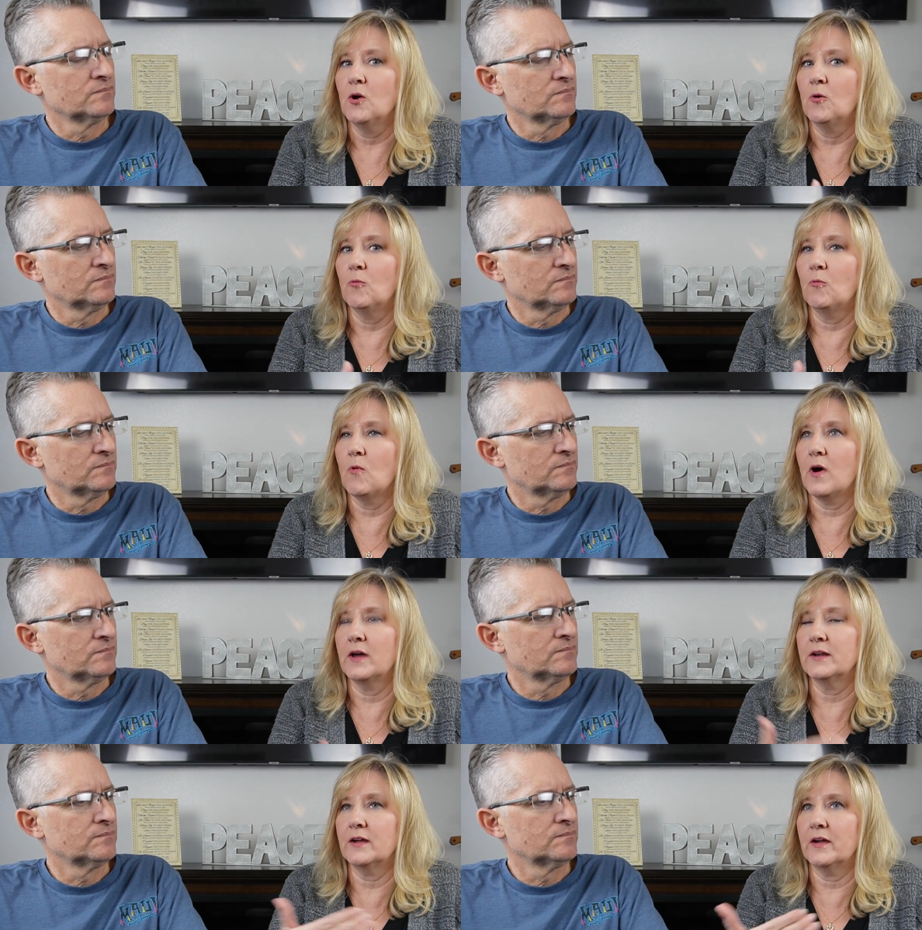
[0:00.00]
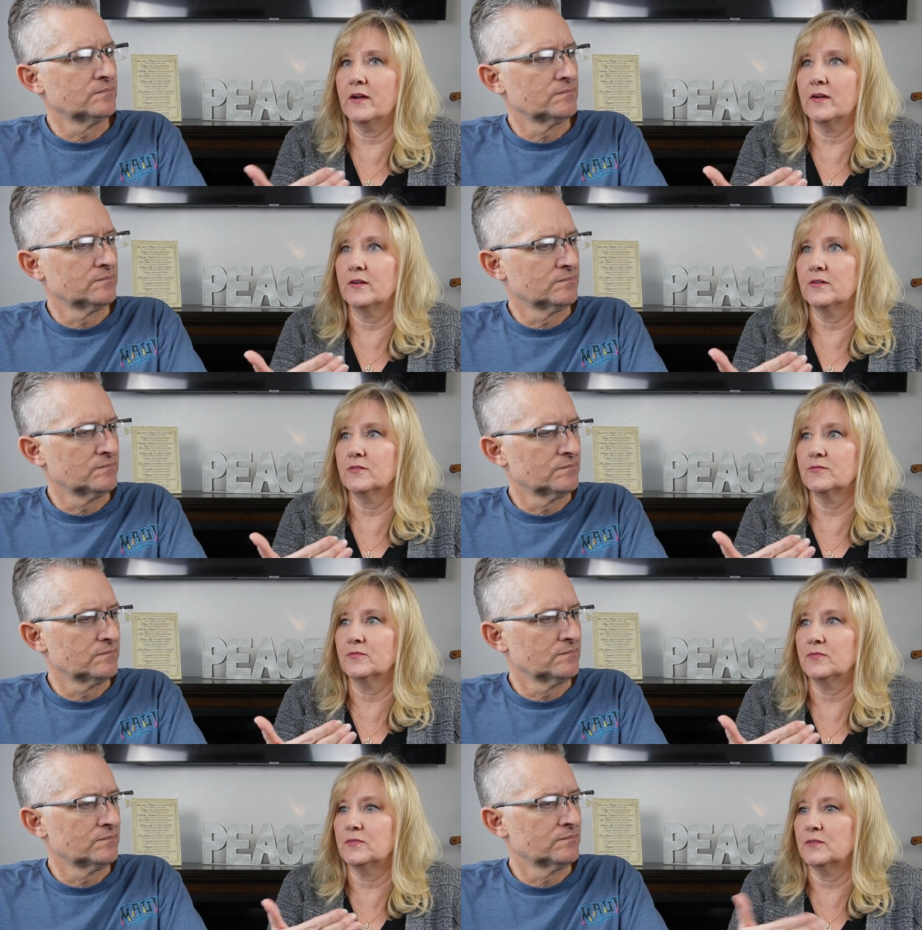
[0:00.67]
Speaker 1: one
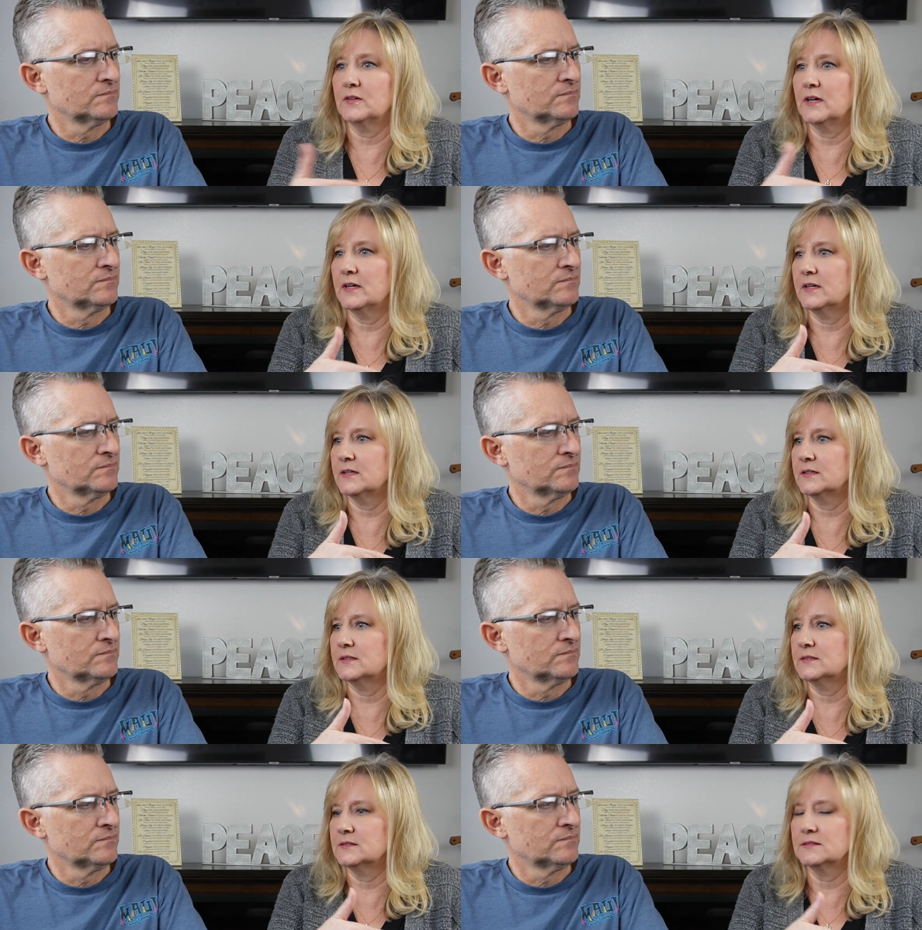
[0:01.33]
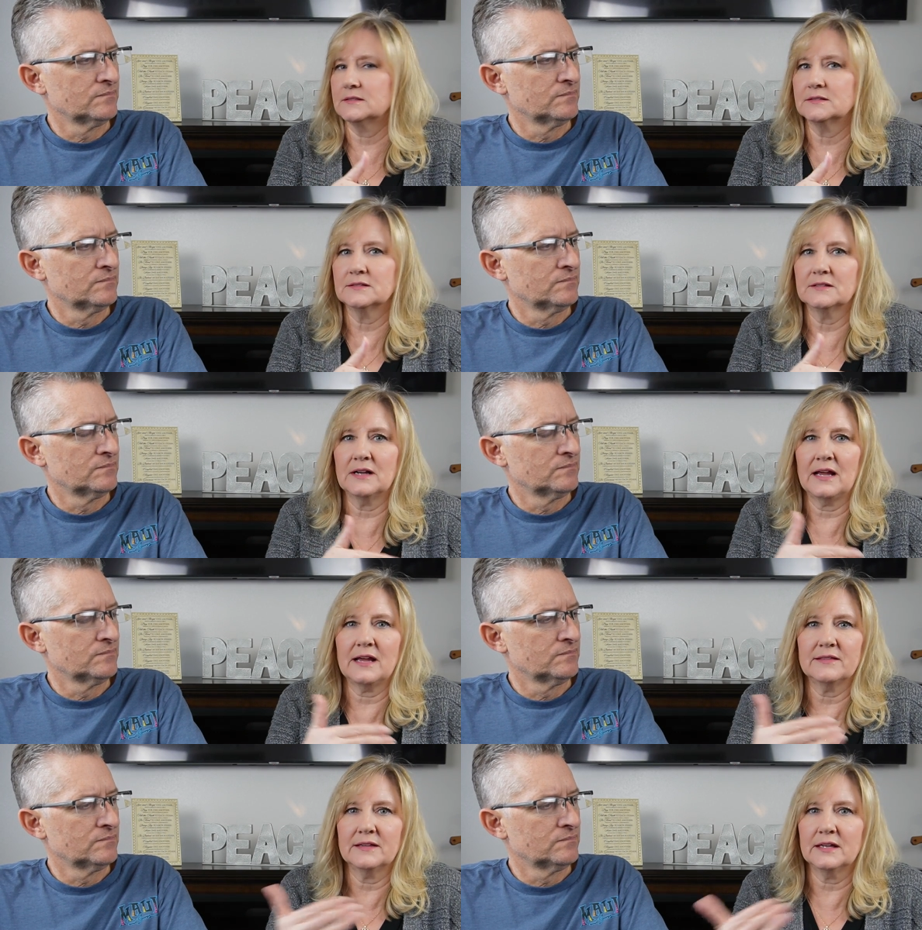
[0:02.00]
of, uh,
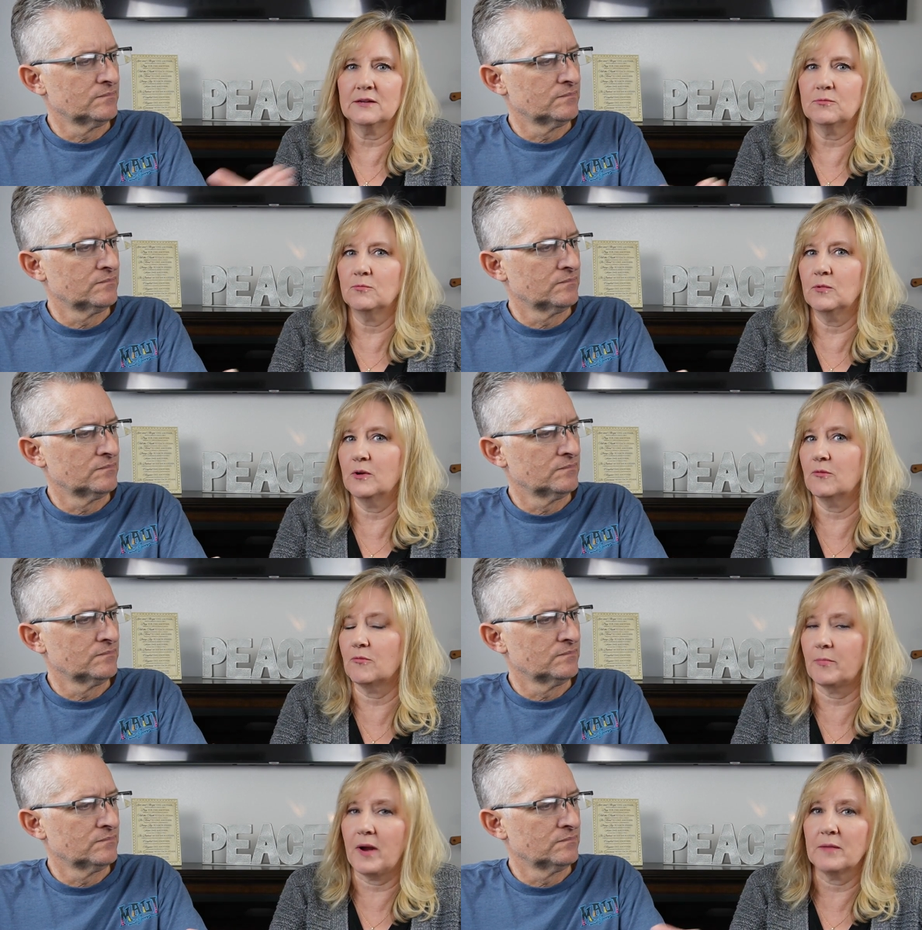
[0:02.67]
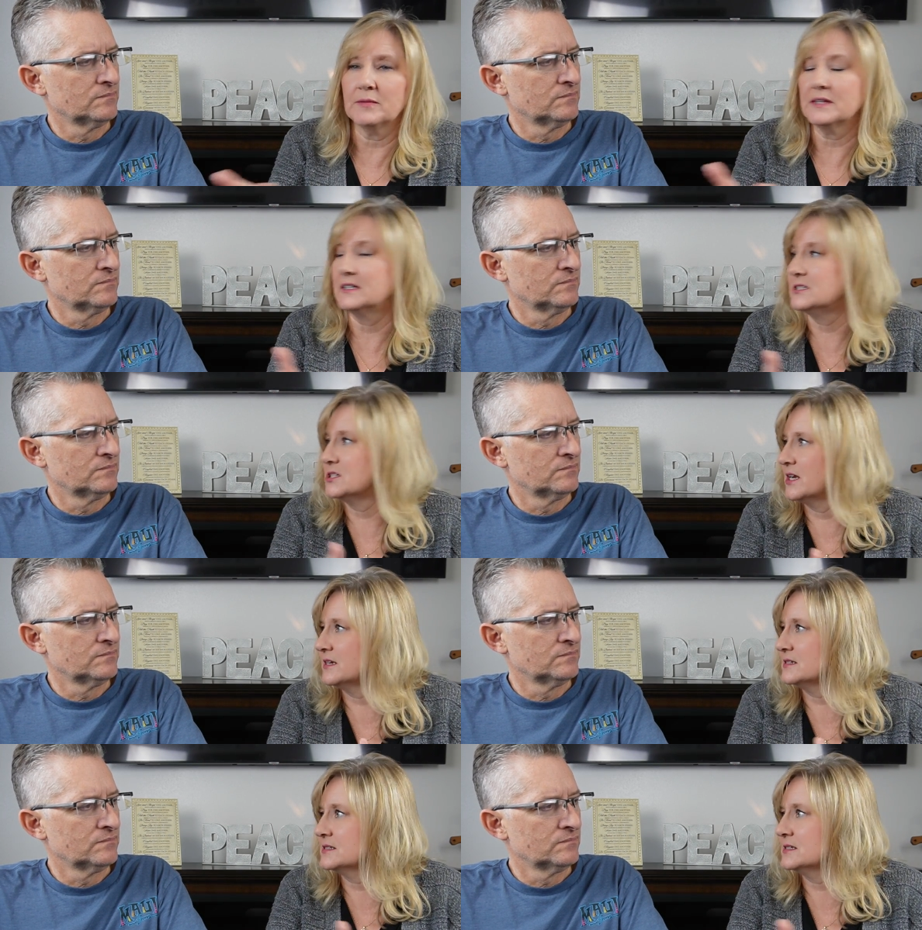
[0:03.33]
I think we were probably in
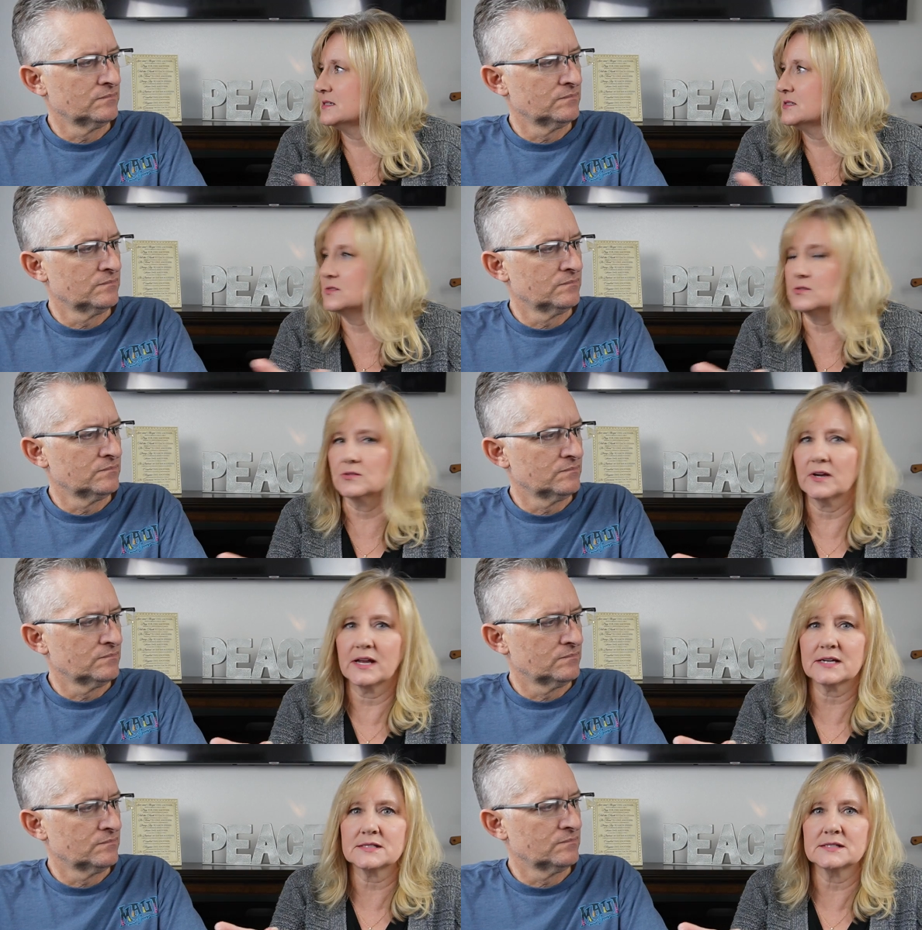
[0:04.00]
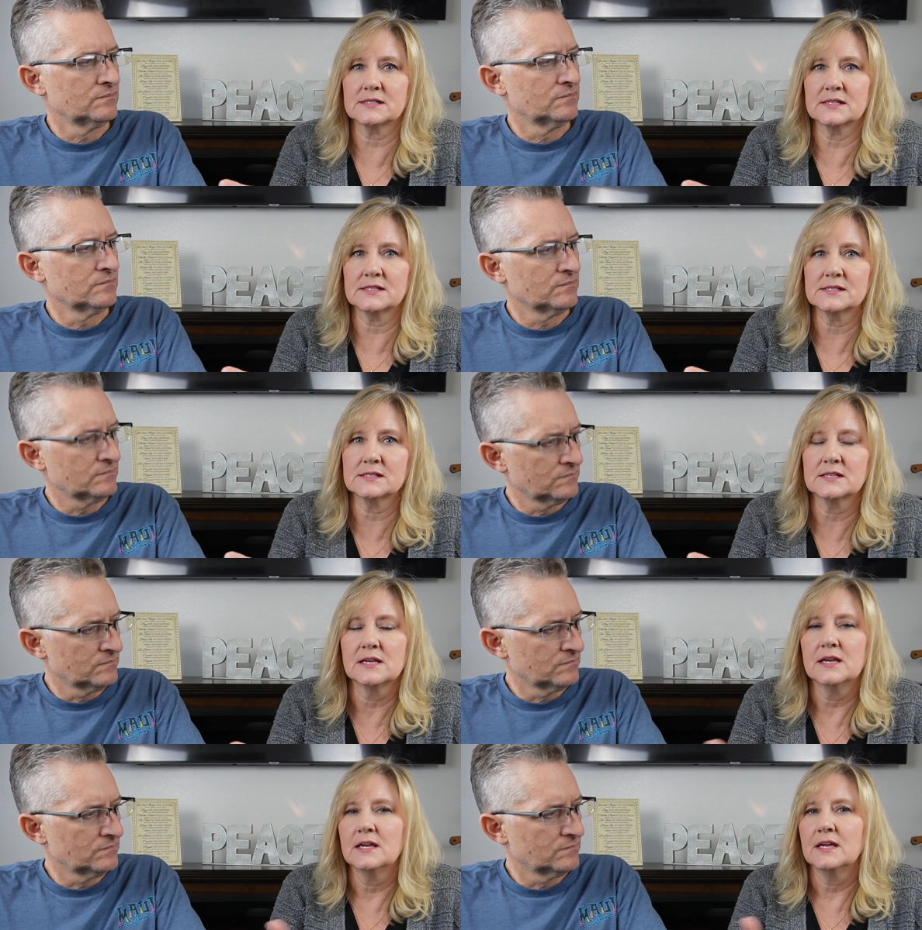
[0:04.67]
Genesis or Exodus,